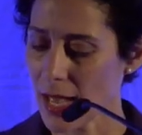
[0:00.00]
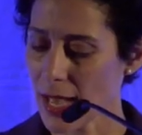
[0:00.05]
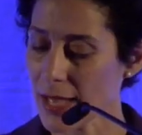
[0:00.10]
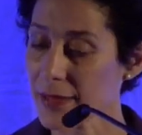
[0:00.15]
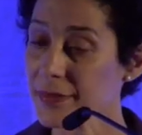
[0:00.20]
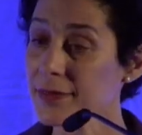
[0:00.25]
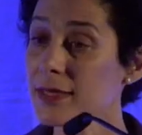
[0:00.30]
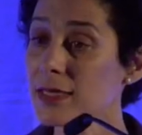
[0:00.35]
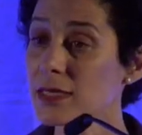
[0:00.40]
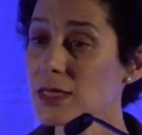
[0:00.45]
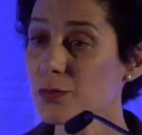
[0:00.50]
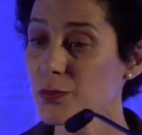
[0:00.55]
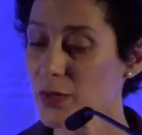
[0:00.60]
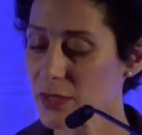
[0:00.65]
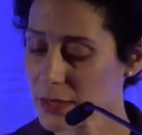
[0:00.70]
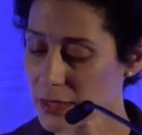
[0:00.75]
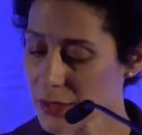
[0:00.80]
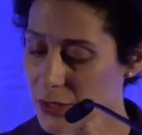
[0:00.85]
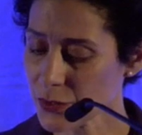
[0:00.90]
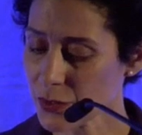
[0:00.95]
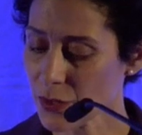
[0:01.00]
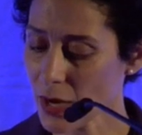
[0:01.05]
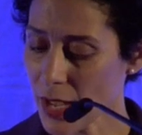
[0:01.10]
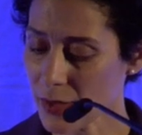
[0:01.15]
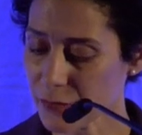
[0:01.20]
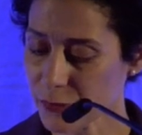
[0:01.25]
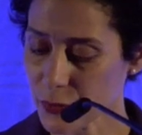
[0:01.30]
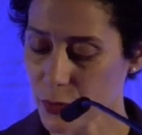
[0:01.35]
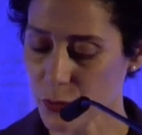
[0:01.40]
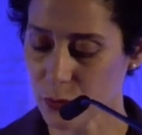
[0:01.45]
And this was a
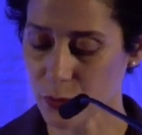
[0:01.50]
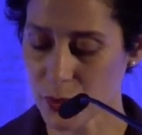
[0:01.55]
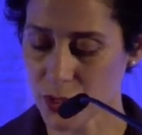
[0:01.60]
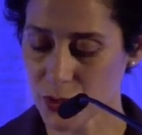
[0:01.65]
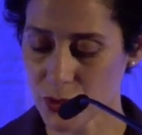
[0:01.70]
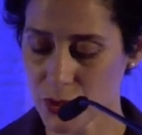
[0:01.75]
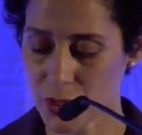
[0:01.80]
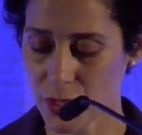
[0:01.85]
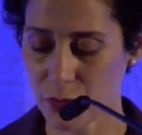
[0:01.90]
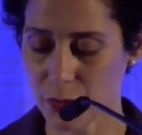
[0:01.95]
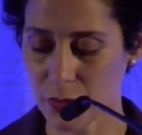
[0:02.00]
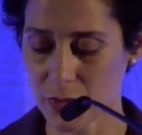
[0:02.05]
crime for which he